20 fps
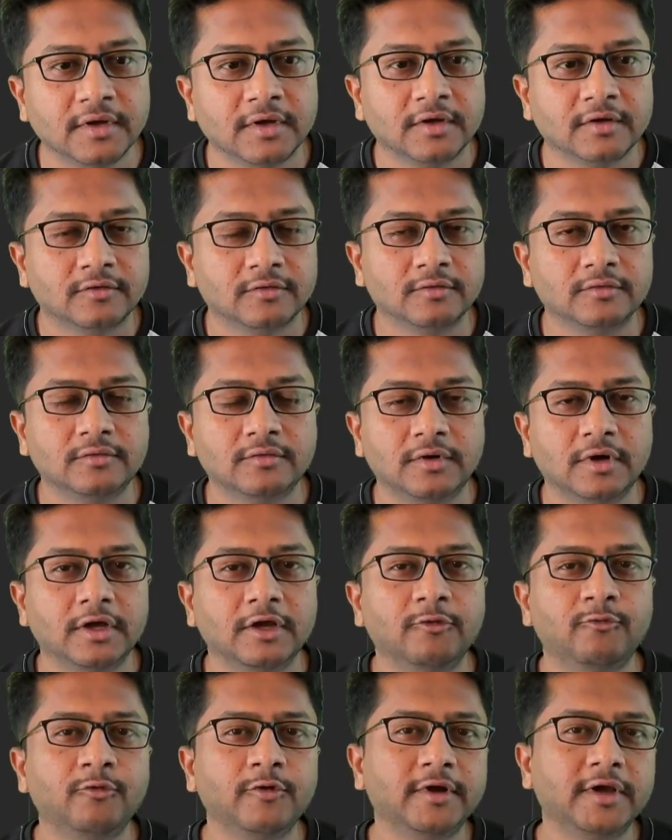So
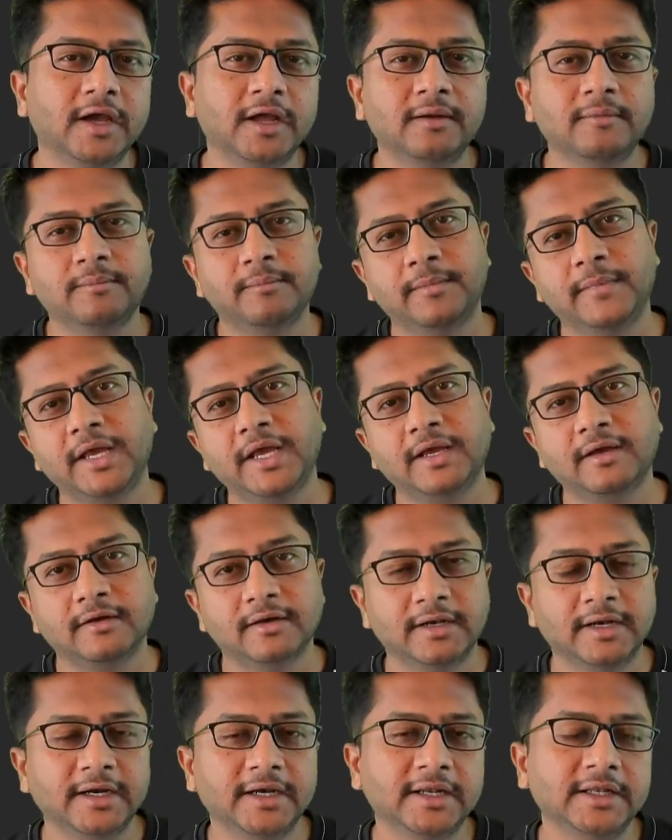if we can make
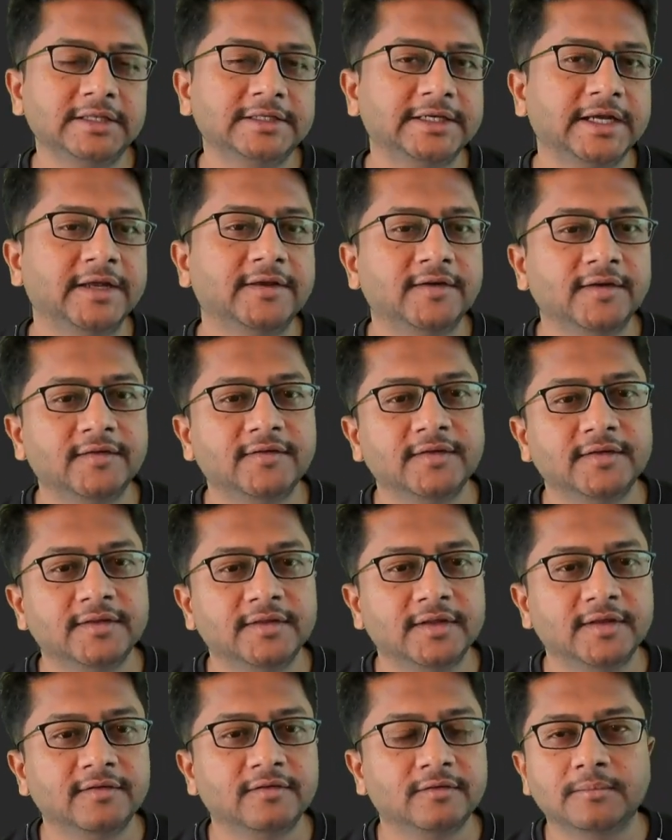little changes in
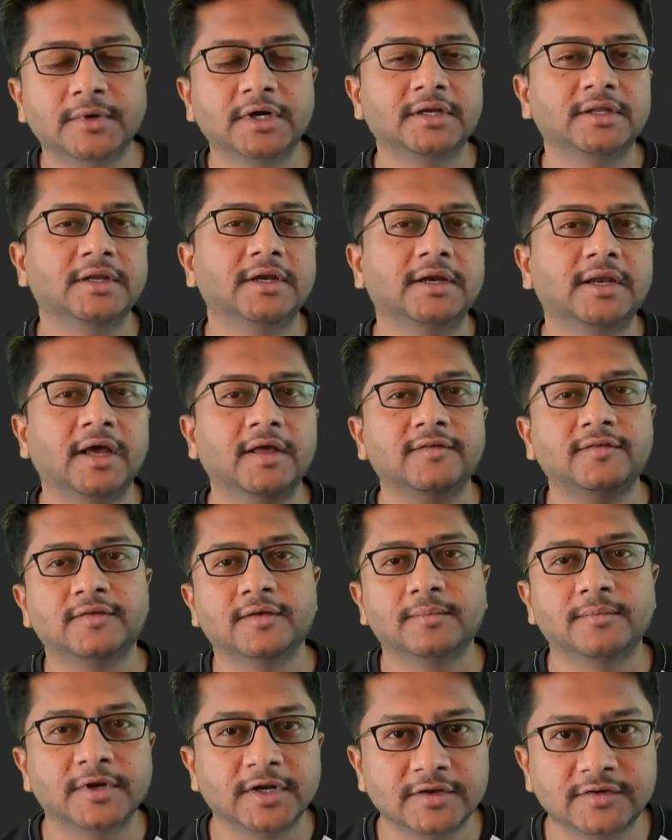this, but it has
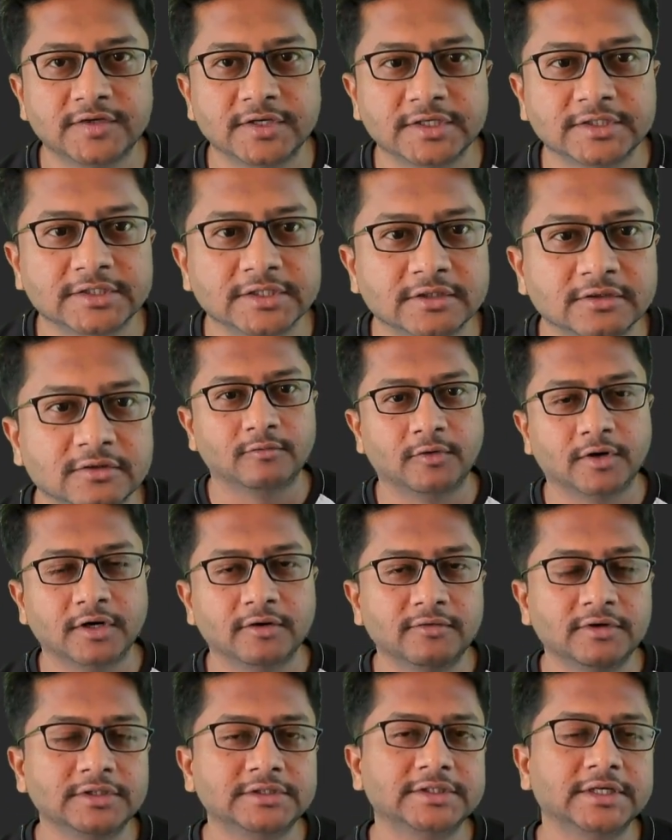some restriction.
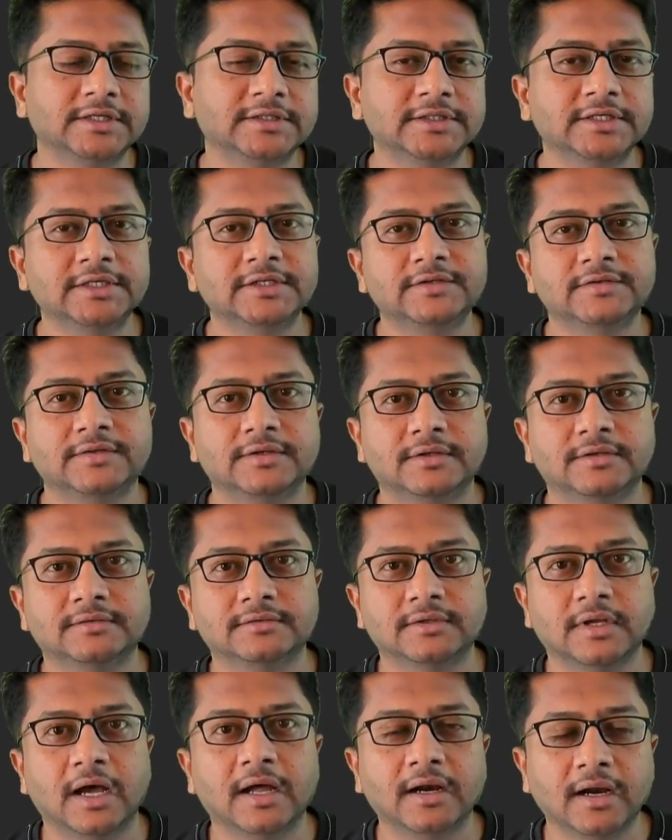Whatever changes
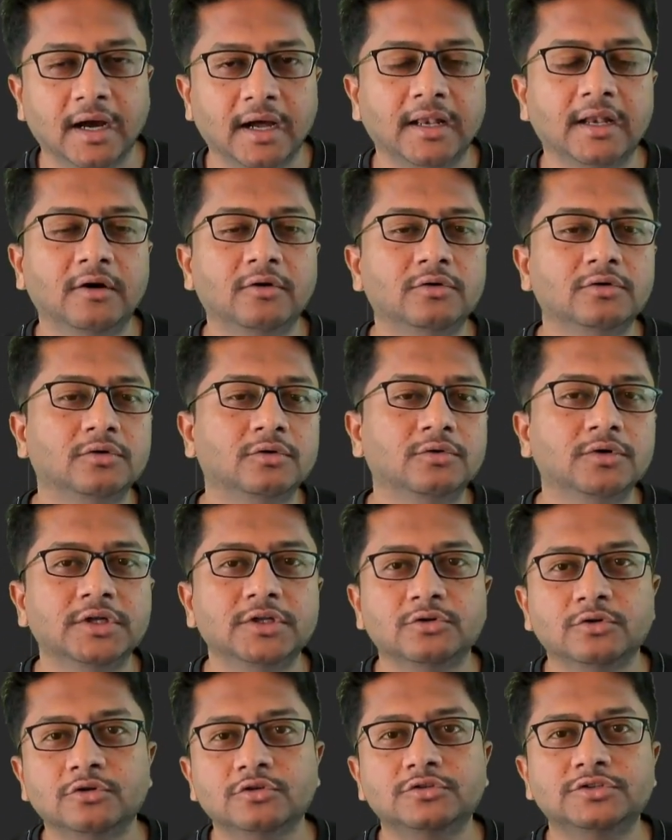are allowed, only
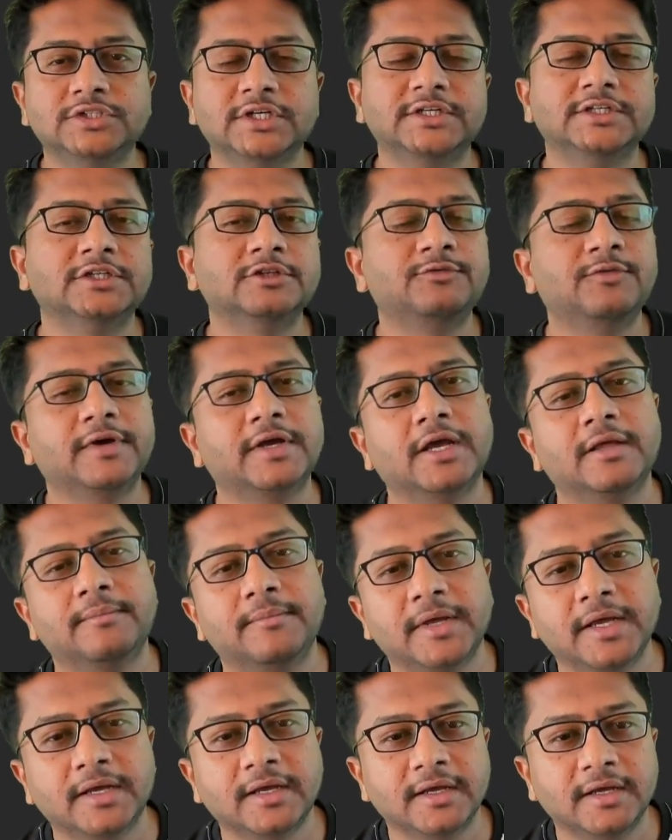those changes we can
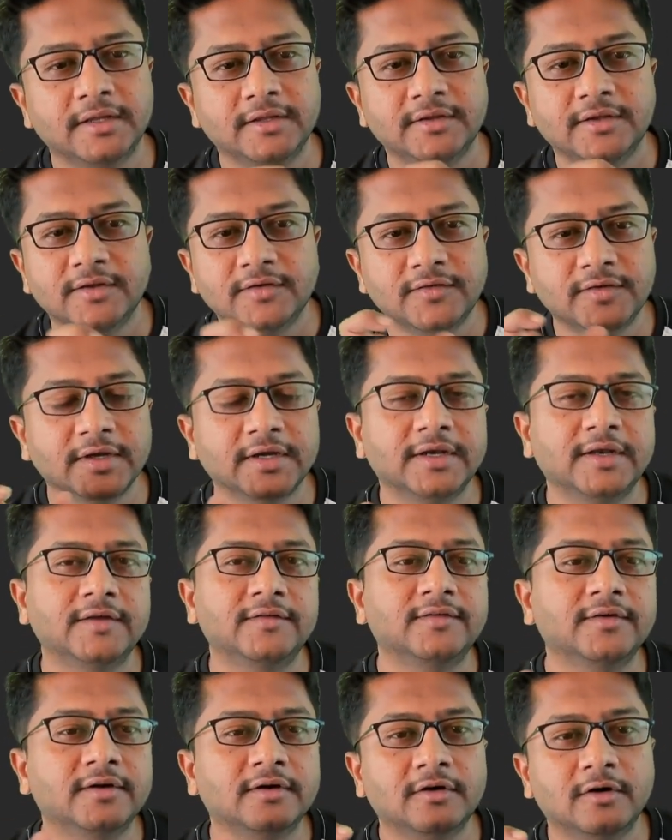make in the
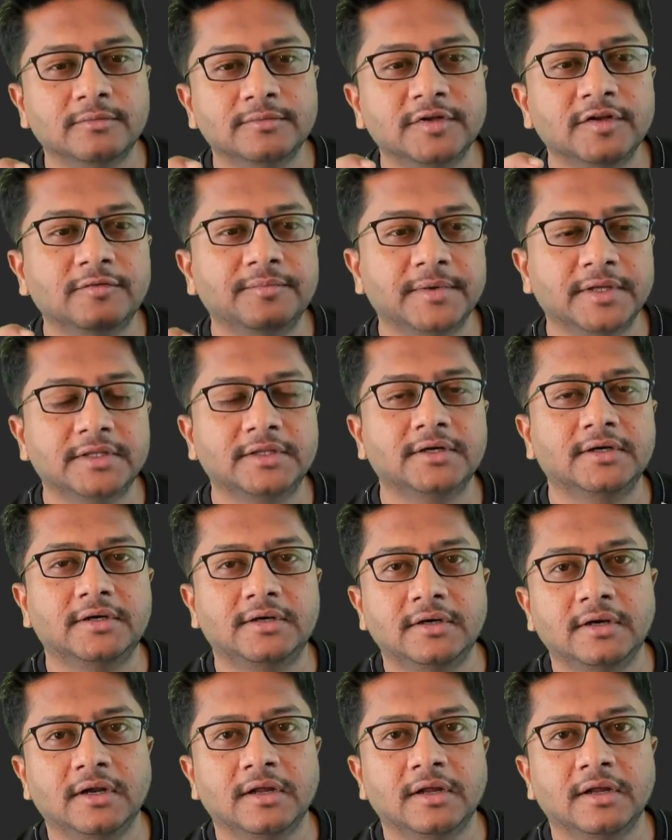signature of this method.